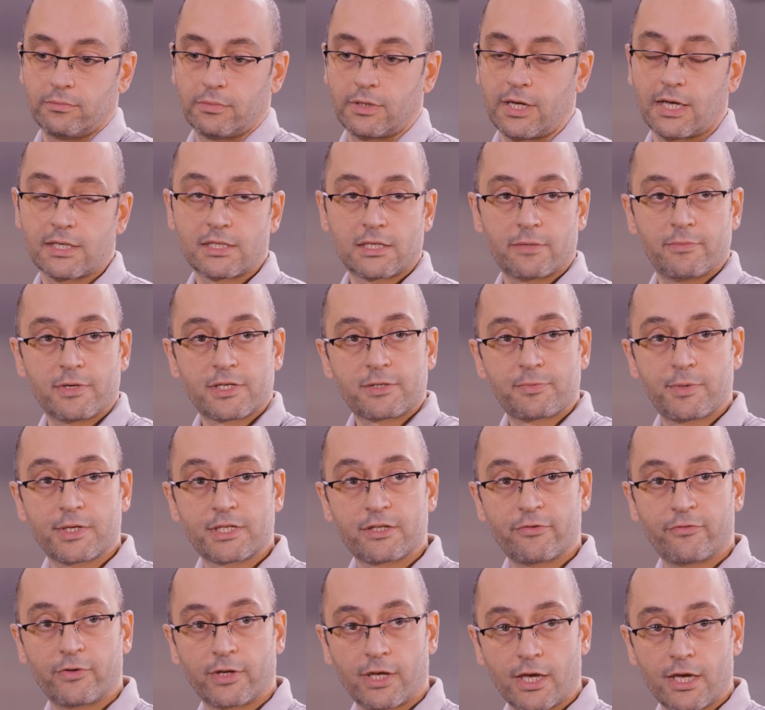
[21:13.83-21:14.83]
customer
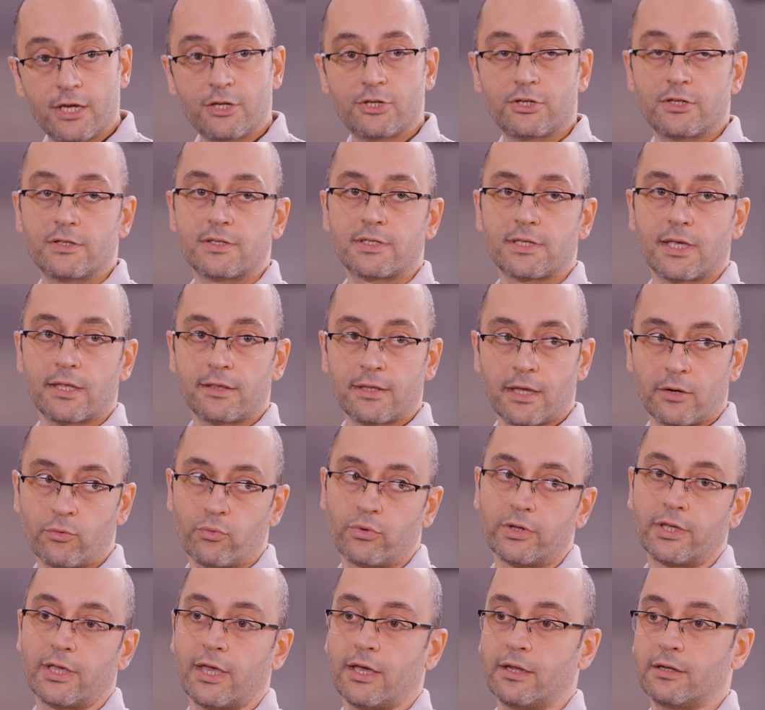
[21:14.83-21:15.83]
specifications, and then
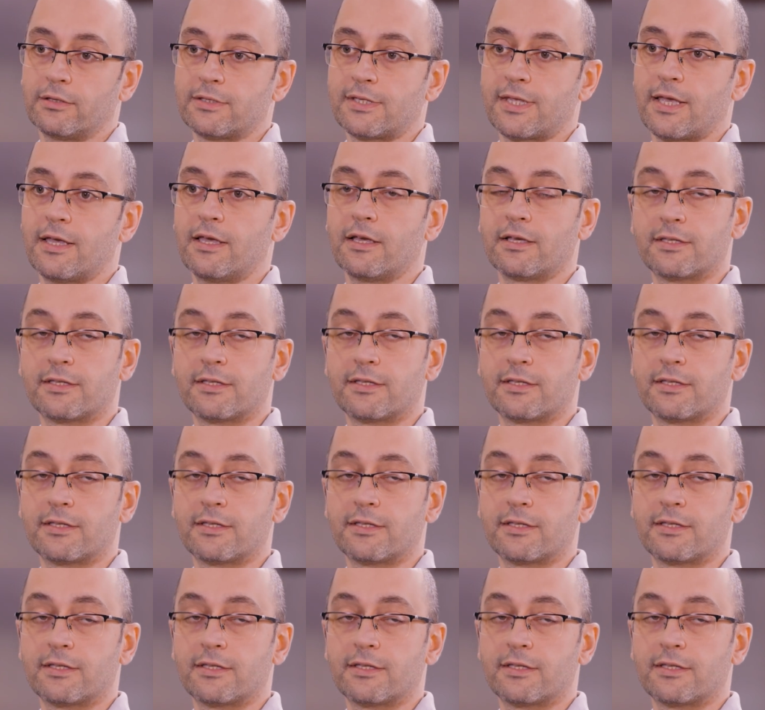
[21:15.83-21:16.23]
we can say